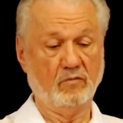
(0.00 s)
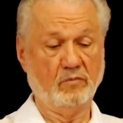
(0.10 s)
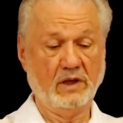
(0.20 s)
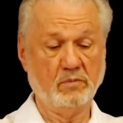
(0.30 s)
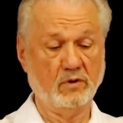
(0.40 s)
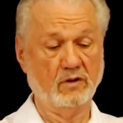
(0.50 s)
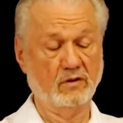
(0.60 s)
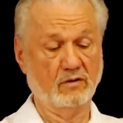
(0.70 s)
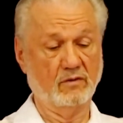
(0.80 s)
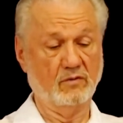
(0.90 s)
people
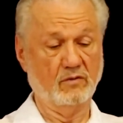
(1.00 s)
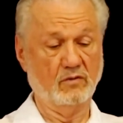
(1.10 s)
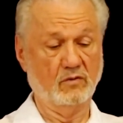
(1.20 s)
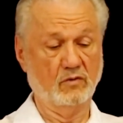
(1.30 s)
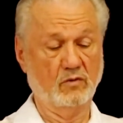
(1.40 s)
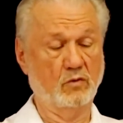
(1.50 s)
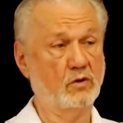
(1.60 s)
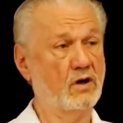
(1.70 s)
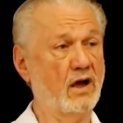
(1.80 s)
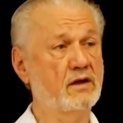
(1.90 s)
who
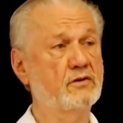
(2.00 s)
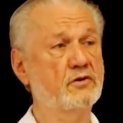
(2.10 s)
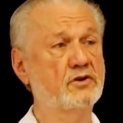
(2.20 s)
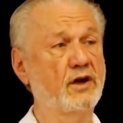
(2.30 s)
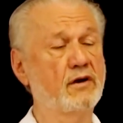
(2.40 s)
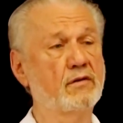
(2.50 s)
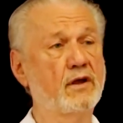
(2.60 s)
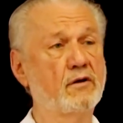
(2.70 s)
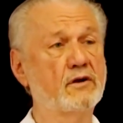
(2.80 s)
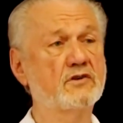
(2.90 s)
would like to share
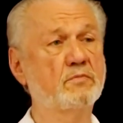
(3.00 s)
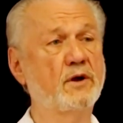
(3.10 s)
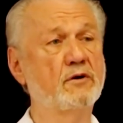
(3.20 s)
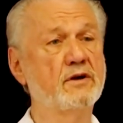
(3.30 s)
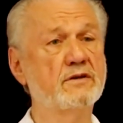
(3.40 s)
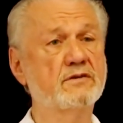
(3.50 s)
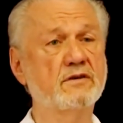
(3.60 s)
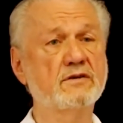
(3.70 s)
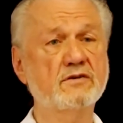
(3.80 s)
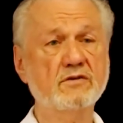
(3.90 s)
their experiences,